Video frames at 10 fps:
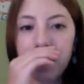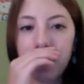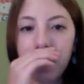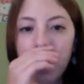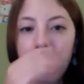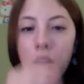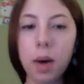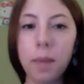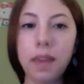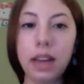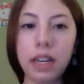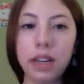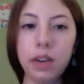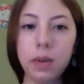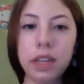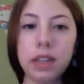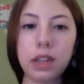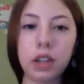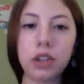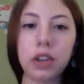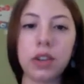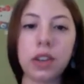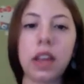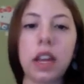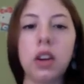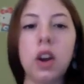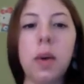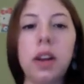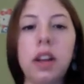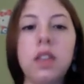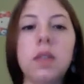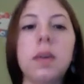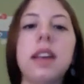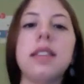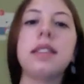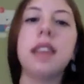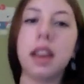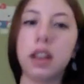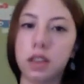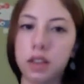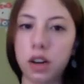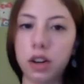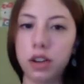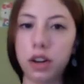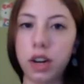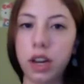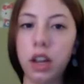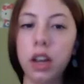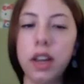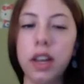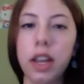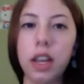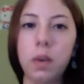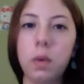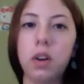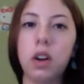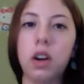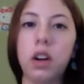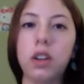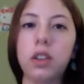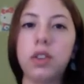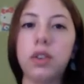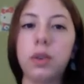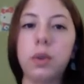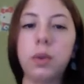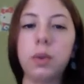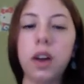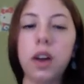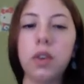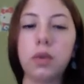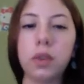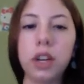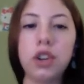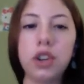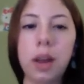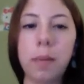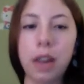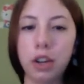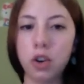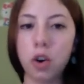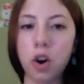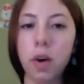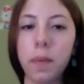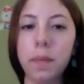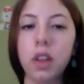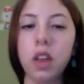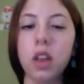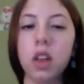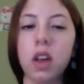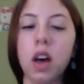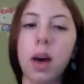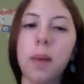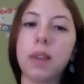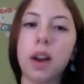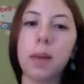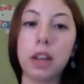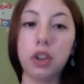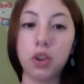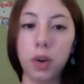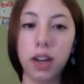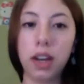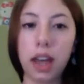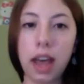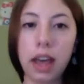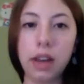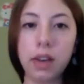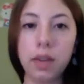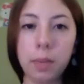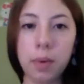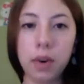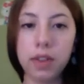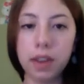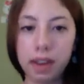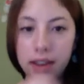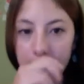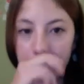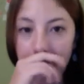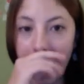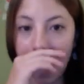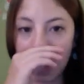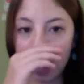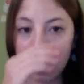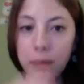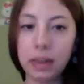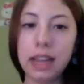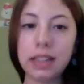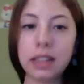they need to do this surgery so they can go in and do a second surgery in order to reshape my jaw, my joint, and put the discs back into place.